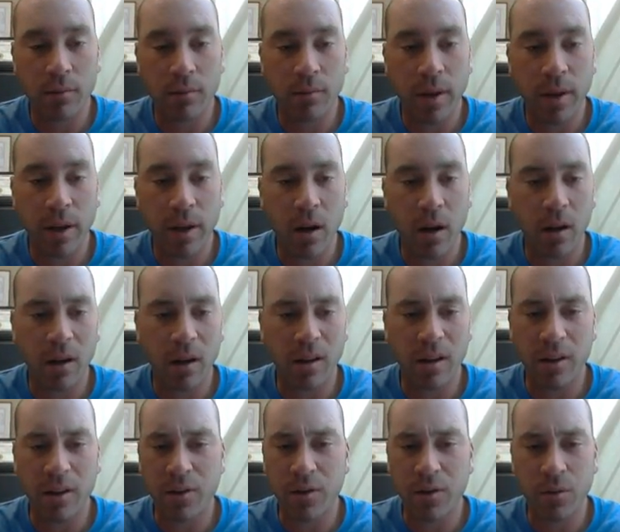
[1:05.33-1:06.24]
They call
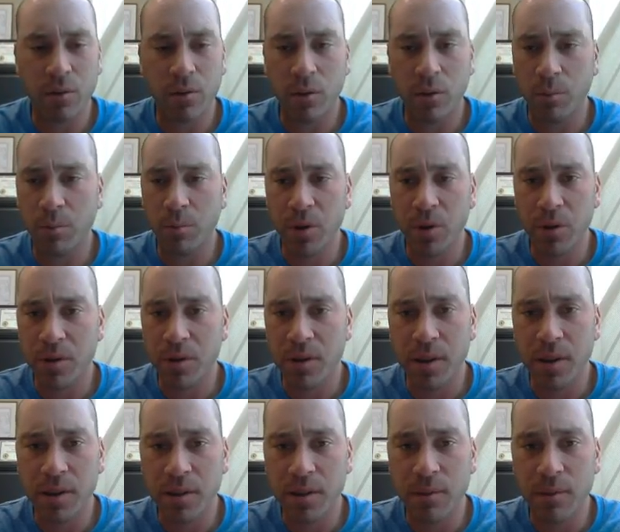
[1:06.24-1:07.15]
it a dual boot
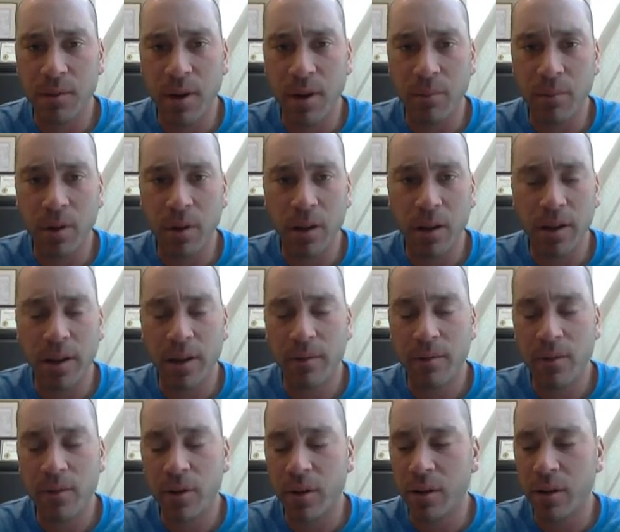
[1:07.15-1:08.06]
system, I
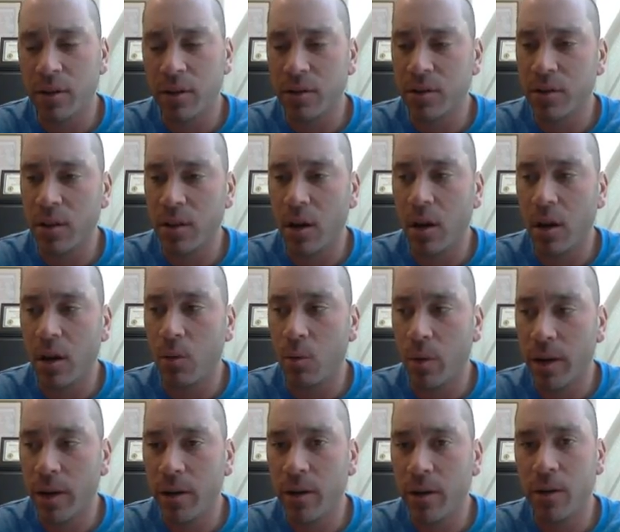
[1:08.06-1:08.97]
believe. You can install
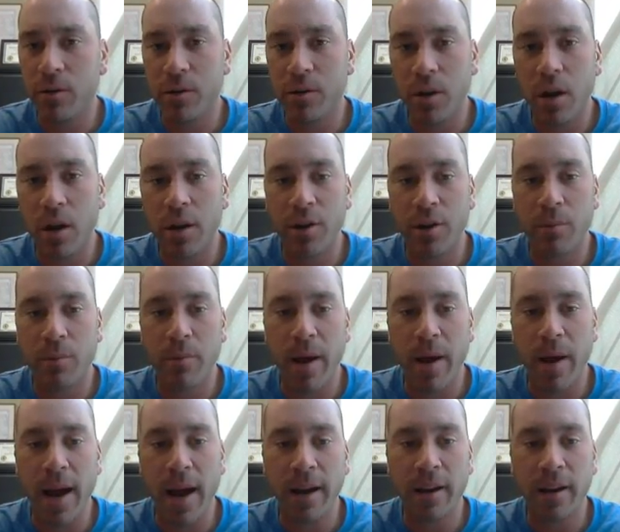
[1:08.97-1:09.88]
Windows on your
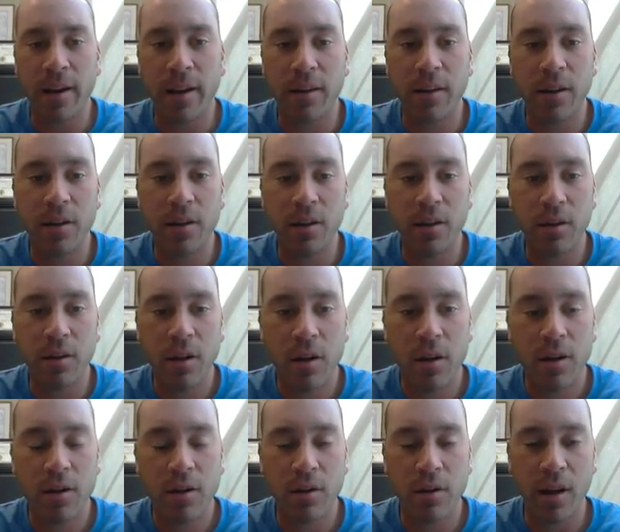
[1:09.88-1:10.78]
Mac, and then
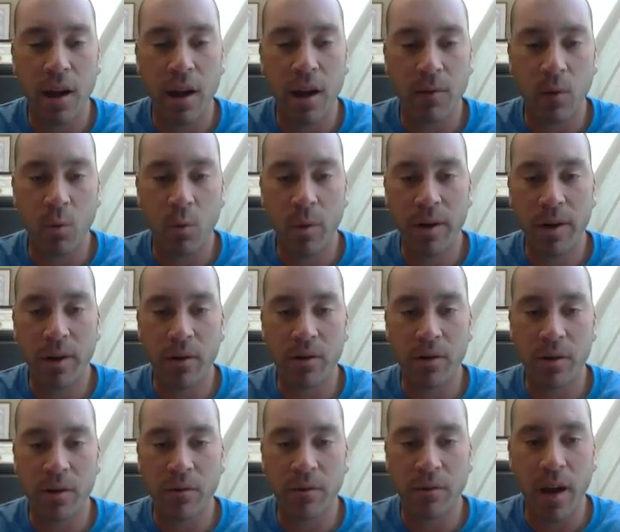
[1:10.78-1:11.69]
you can have a
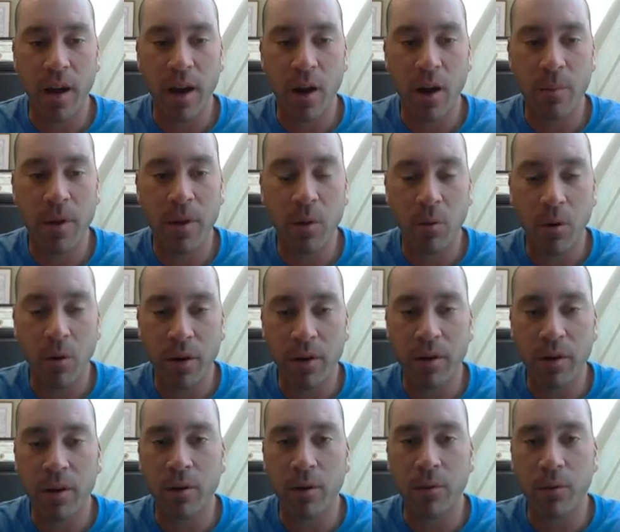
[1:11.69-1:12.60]
Windows environment where
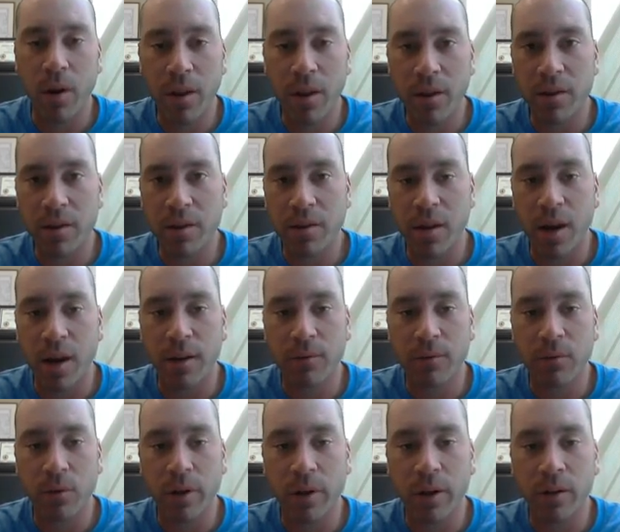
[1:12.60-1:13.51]
you can run the
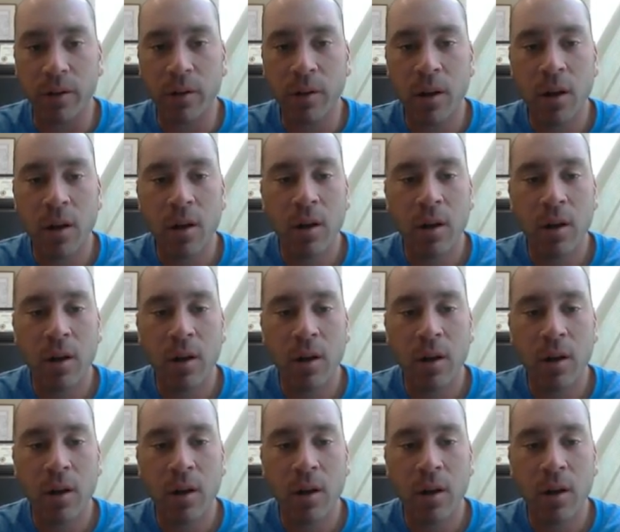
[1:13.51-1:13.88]
software.